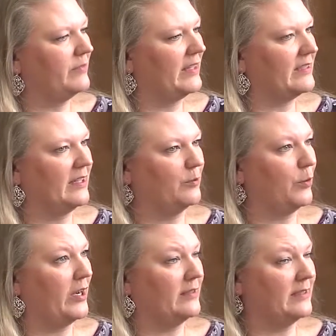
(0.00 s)
as Land
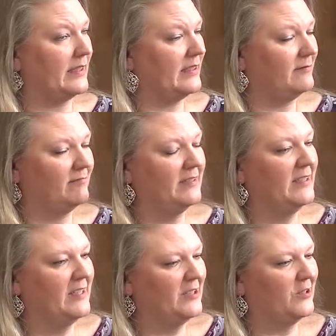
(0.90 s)
Pride said
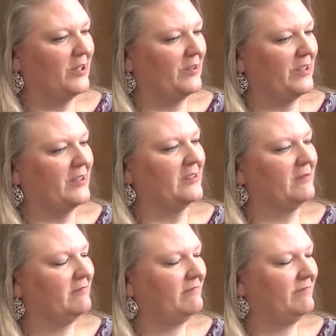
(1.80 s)
during their
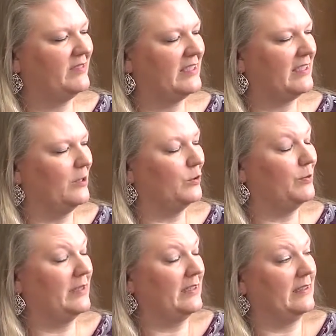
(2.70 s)

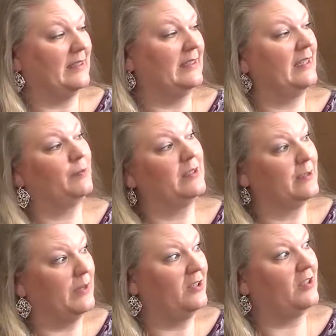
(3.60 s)
Distinguished Business
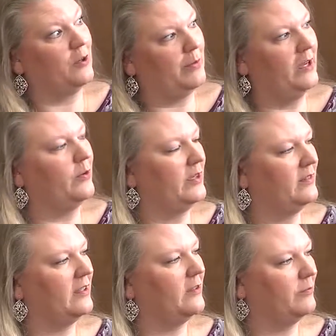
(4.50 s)
Acceptance speech at our
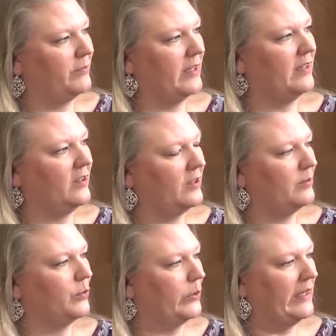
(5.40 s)
banquet, finding good
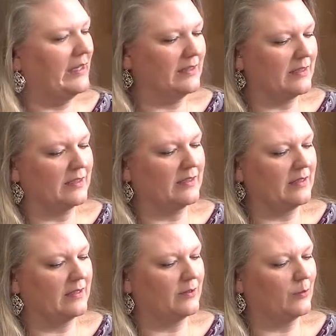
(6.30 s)
employees
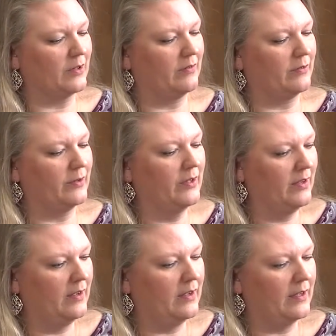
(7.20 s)
is one of
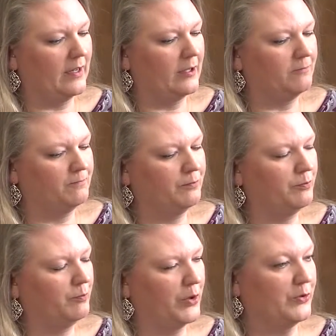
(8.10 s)

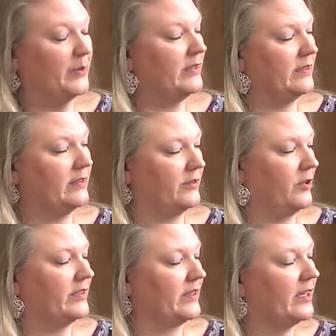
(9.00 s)
most businesses across the